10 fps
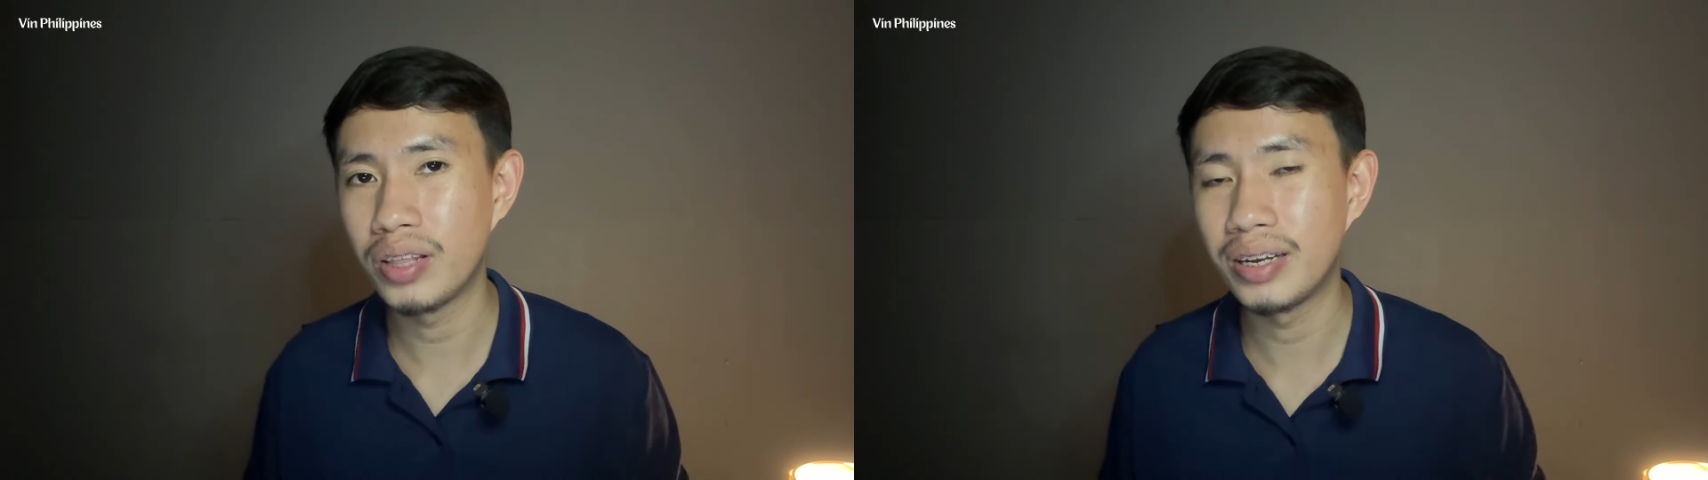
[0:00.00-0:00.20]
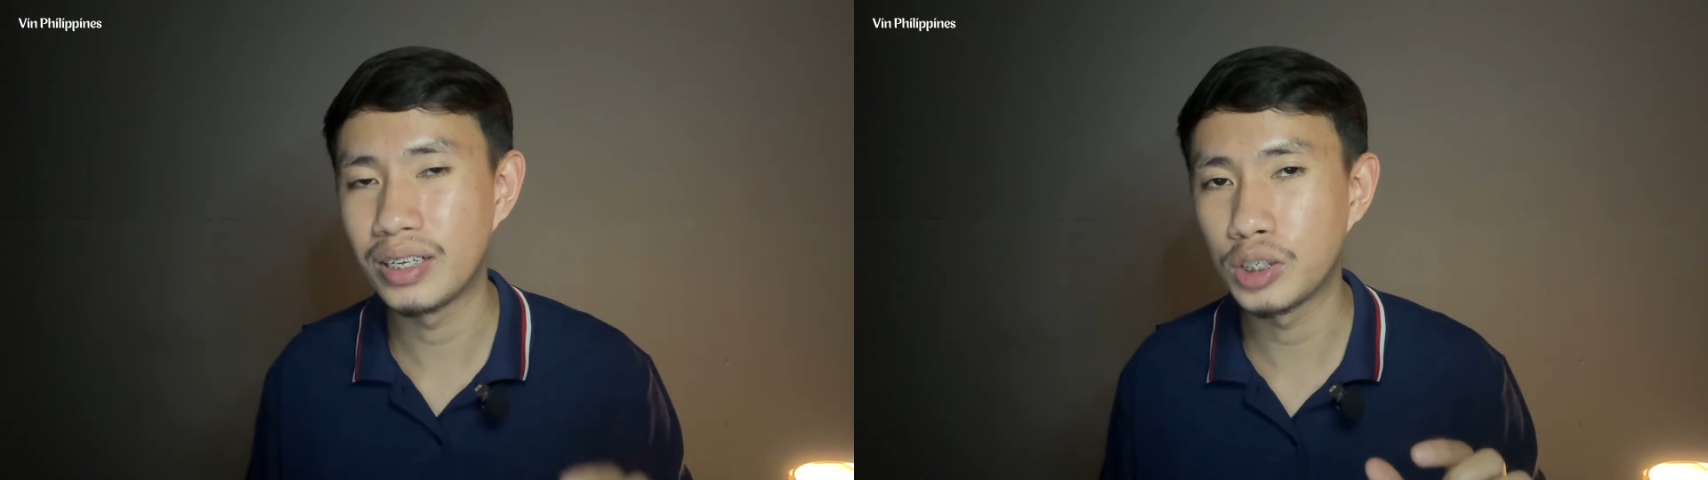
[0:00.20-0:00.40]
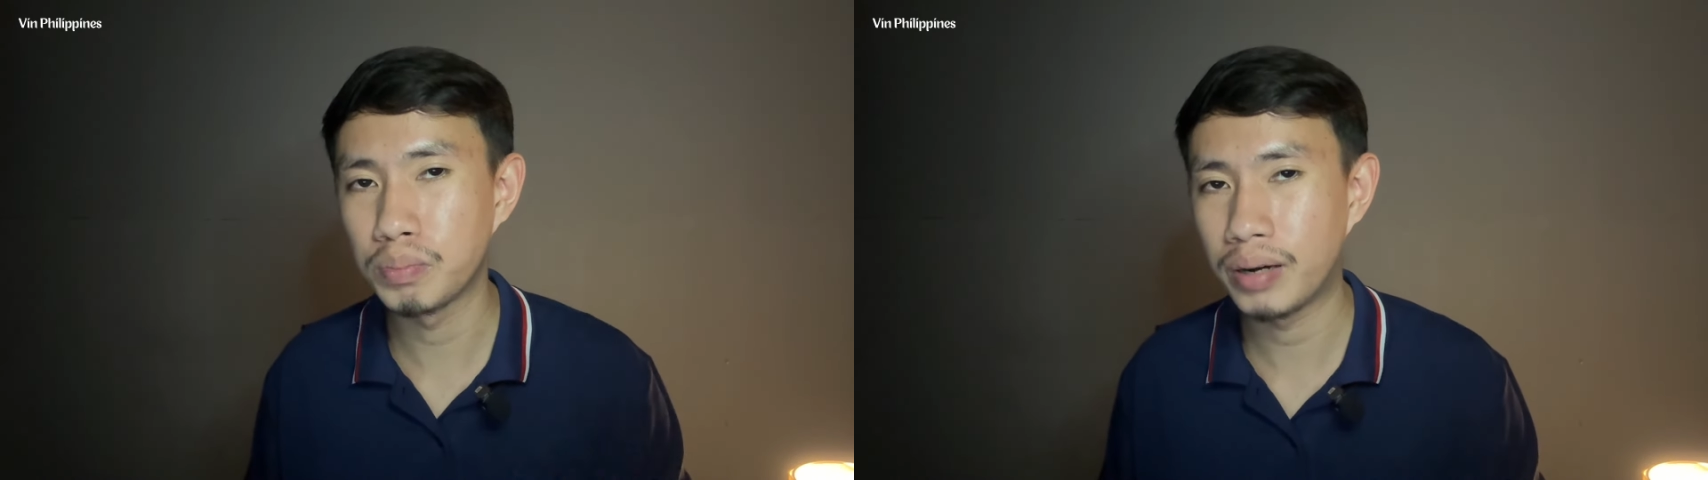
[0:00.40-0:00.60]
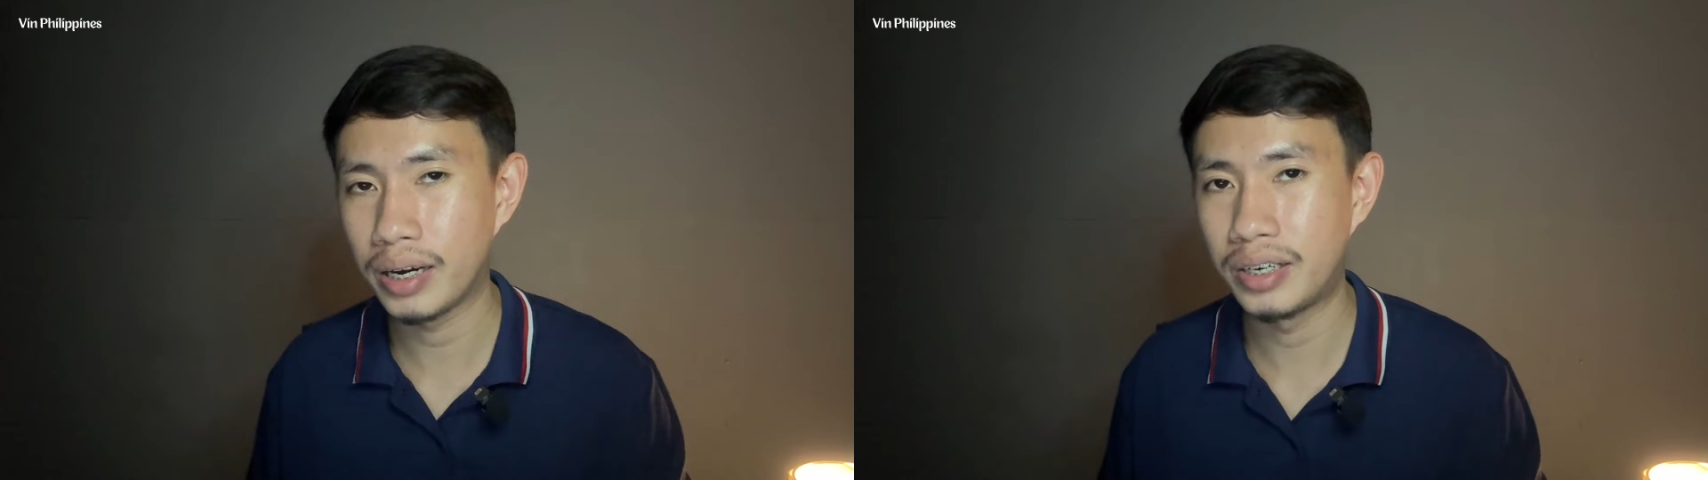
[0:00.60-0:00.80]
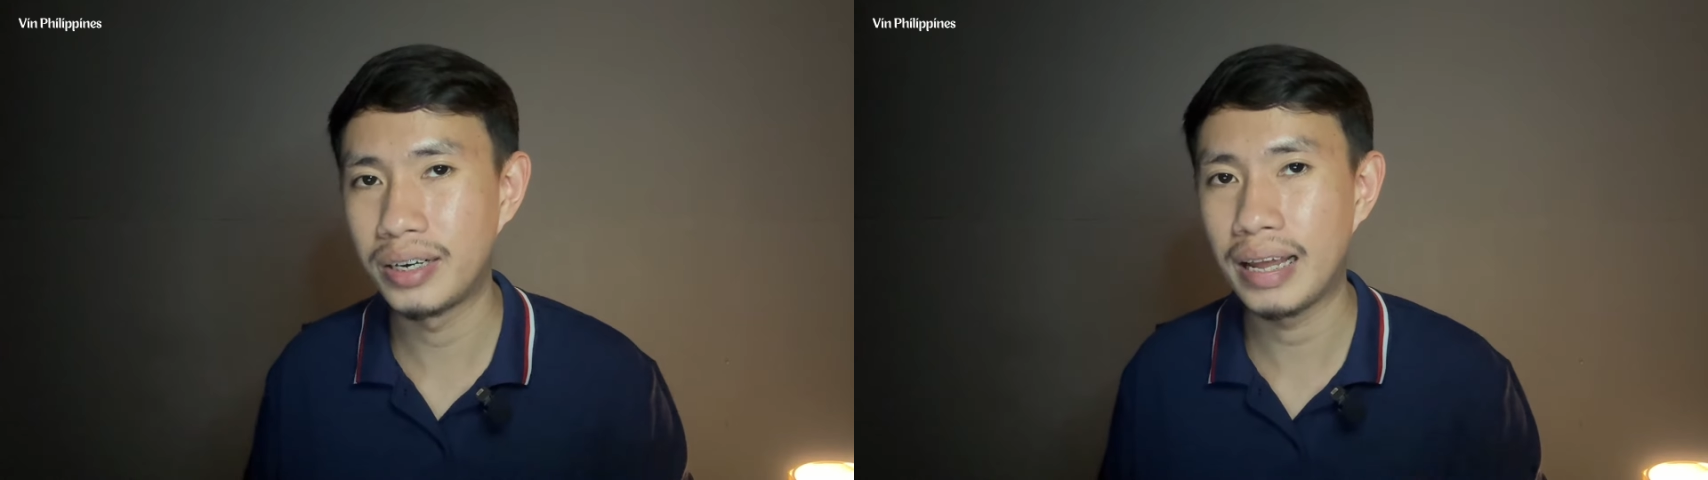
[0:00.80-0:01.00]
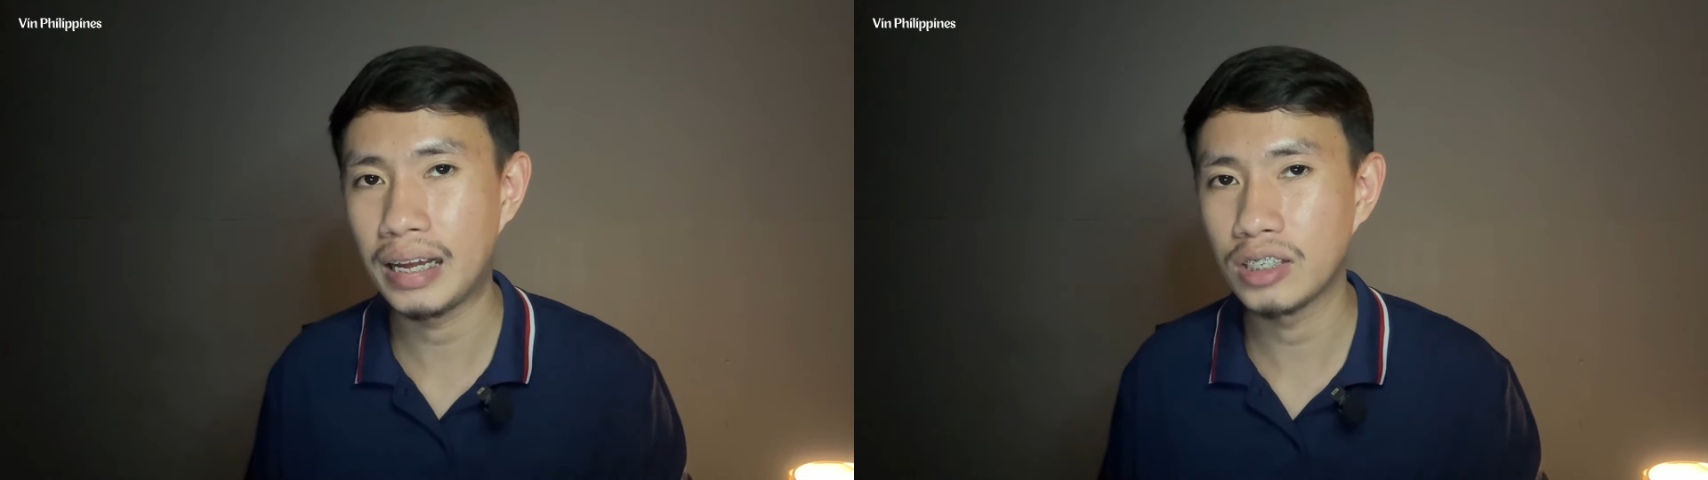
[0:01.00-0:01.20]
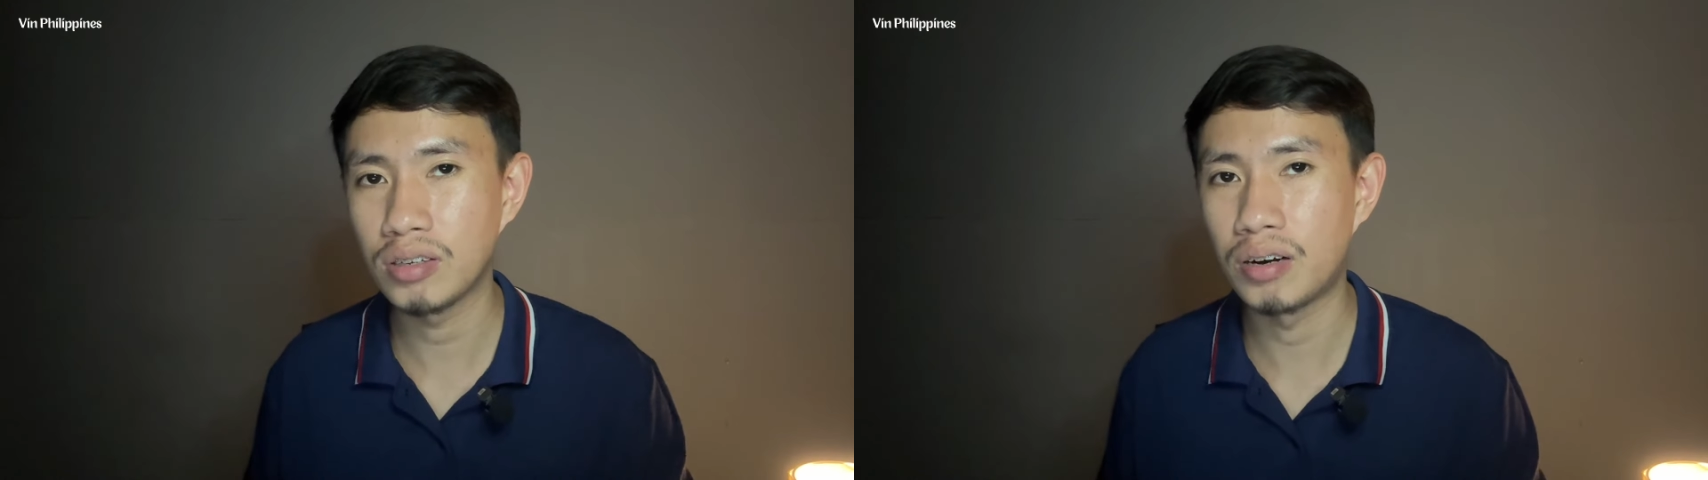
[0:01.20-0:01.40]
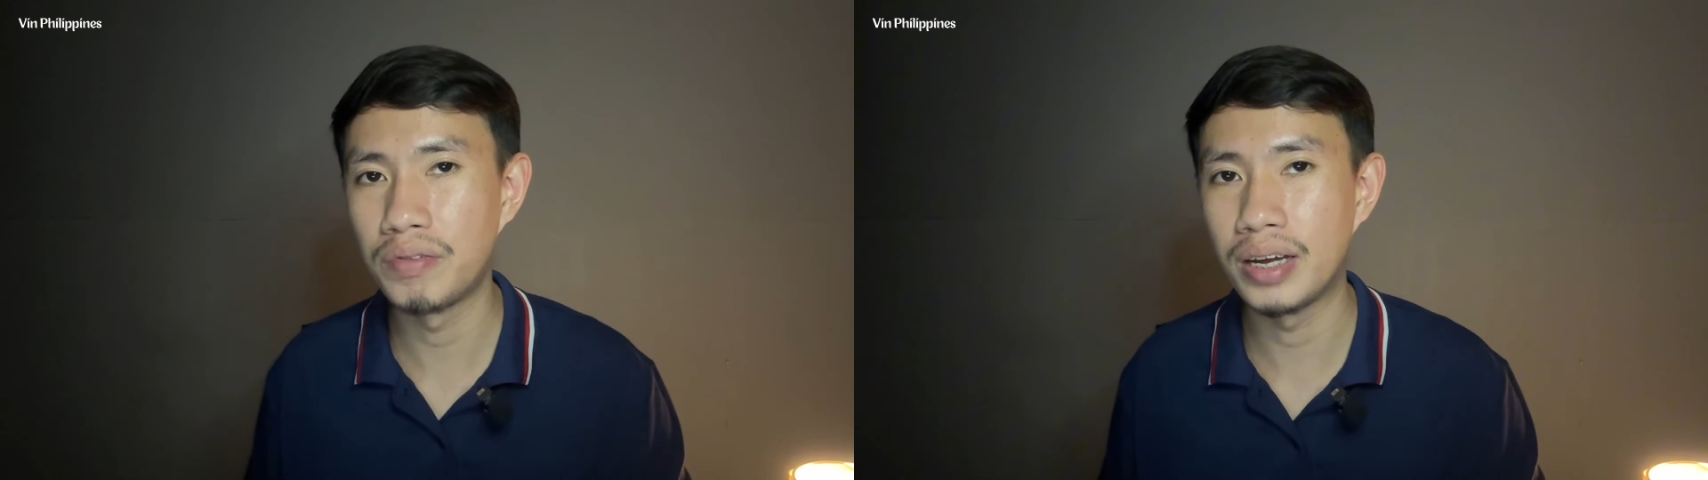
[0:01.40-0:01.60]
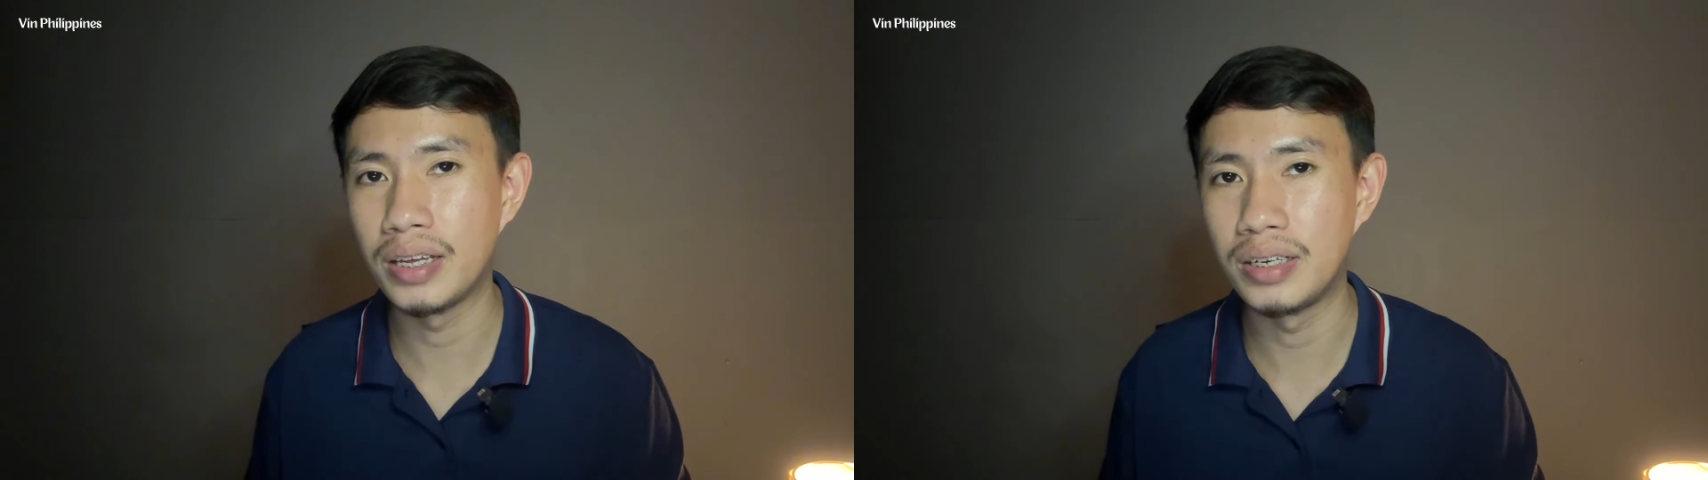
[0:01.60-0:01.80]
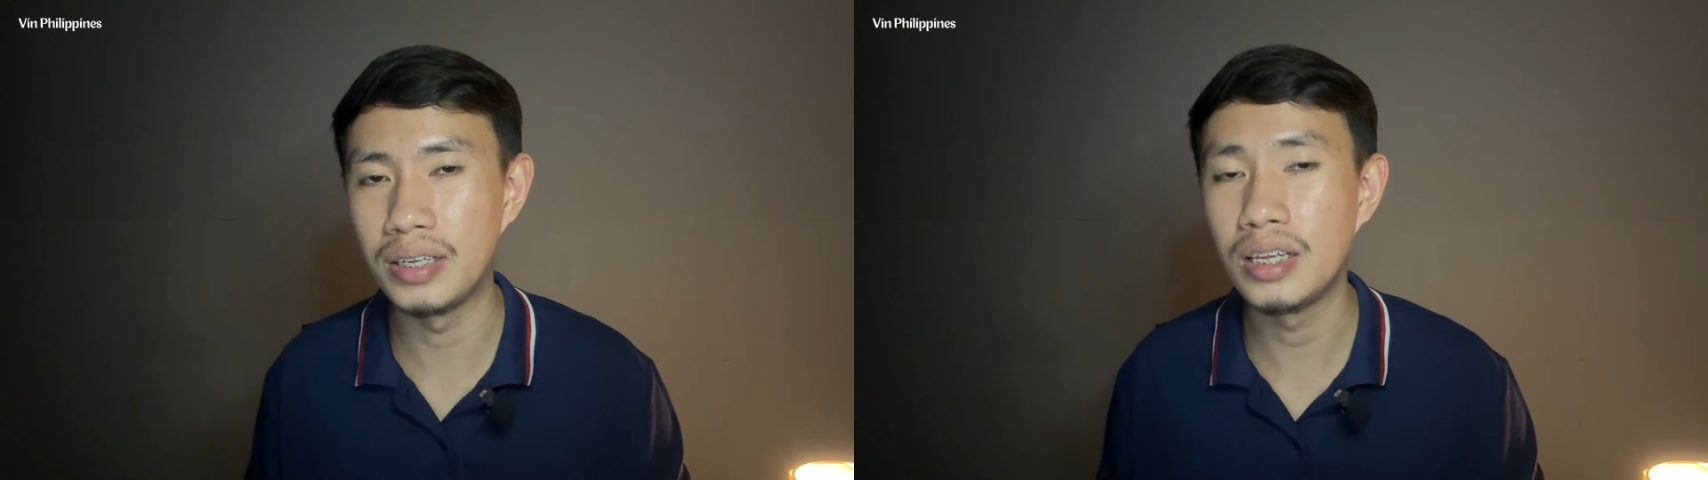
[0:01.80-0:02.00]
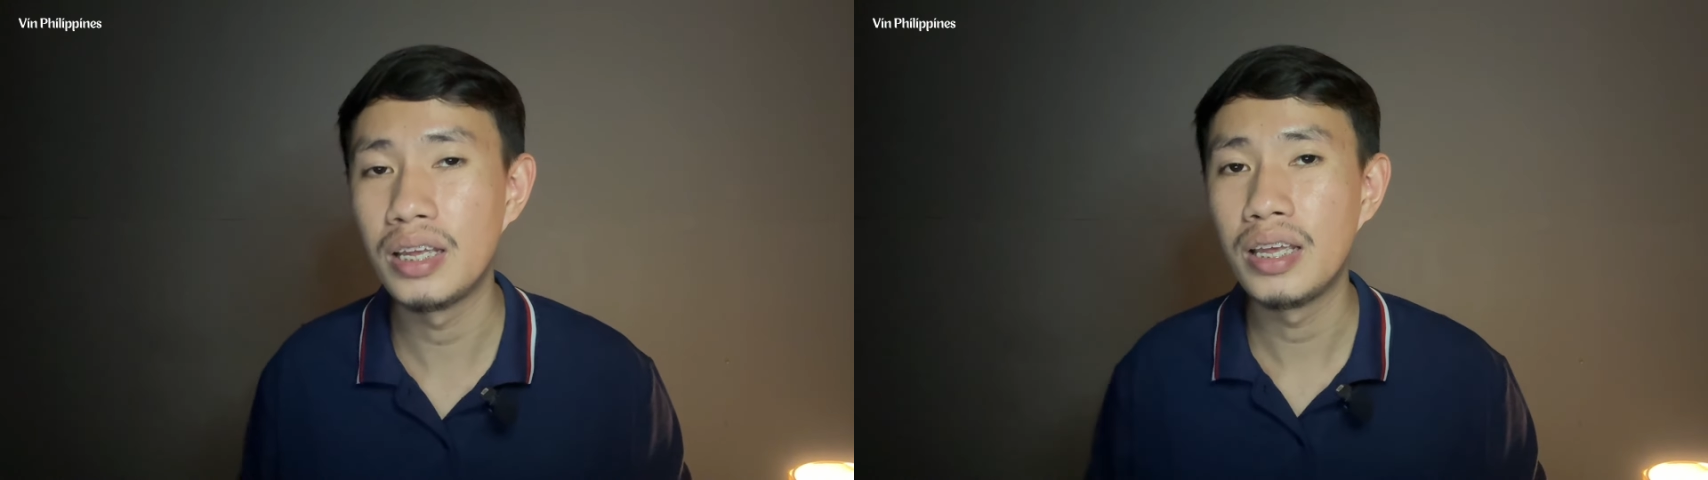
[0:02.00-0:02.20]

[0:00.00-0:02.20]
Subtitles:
an expired SRV ID,